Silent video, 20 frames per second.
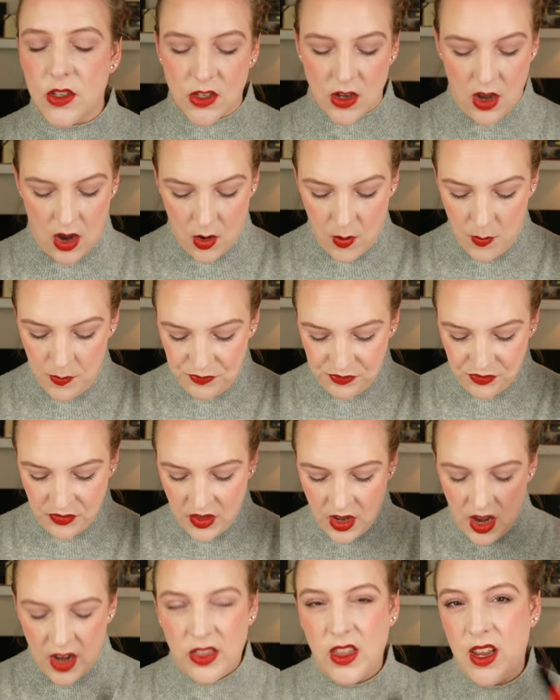So
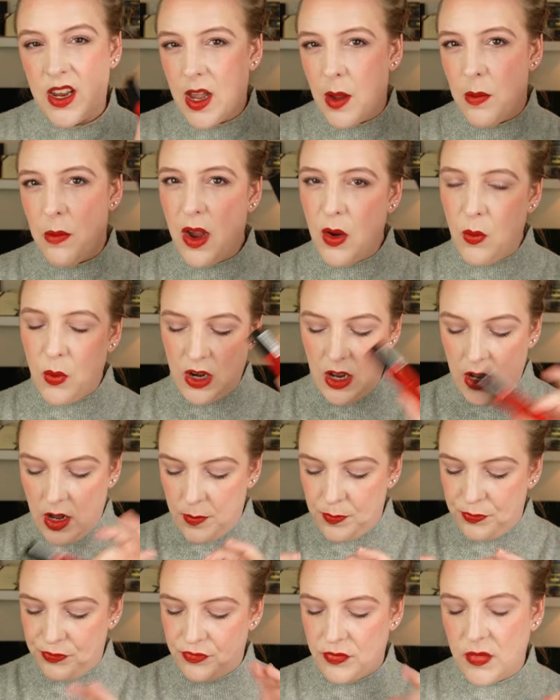I think I might want
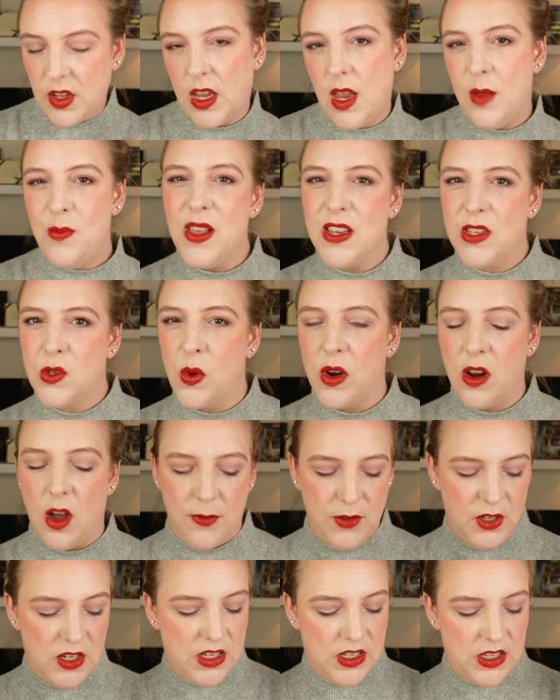to keep this one
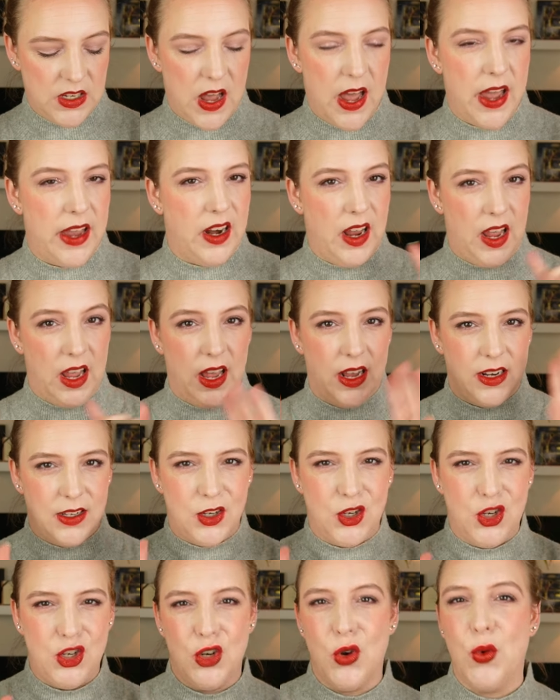off to the side
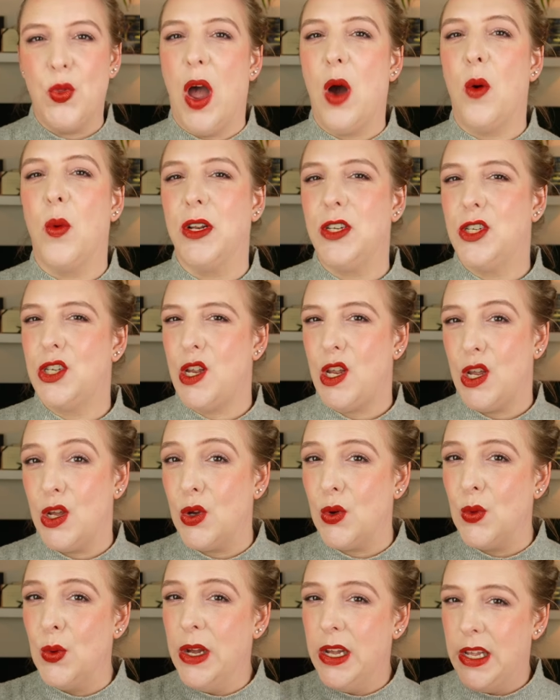and show that one to
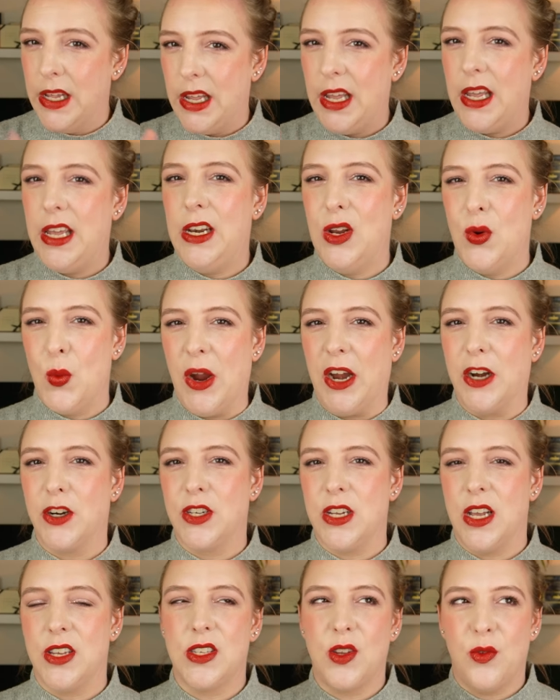you in a wear
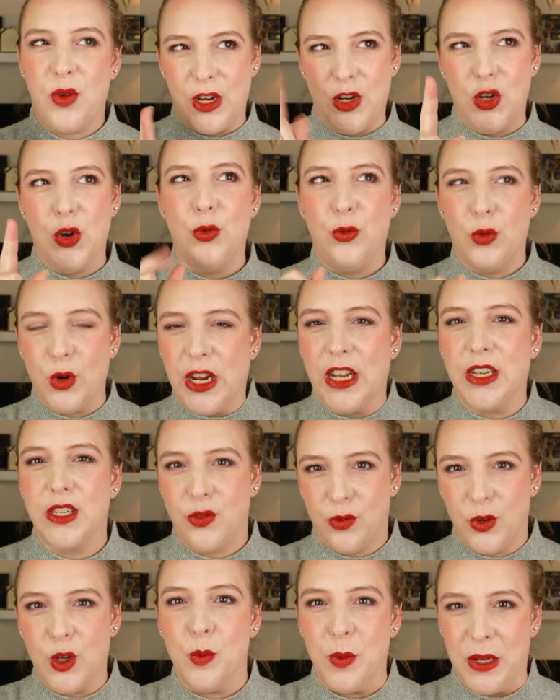test if I don't forget
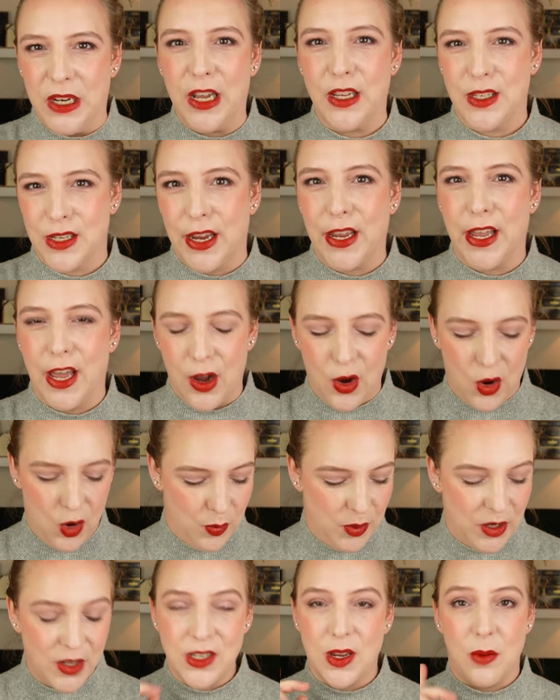to film it as I get
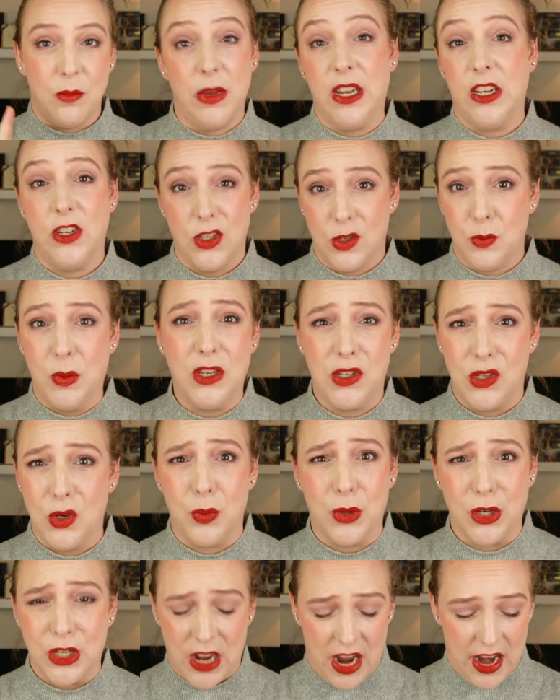home because I may just be
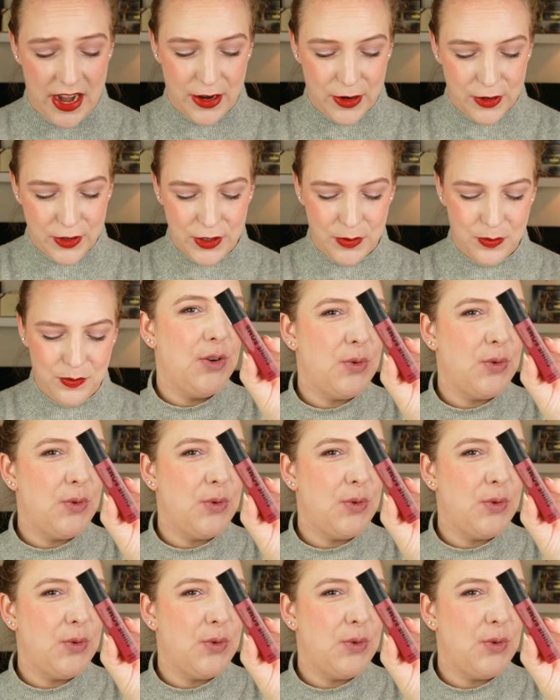super tired.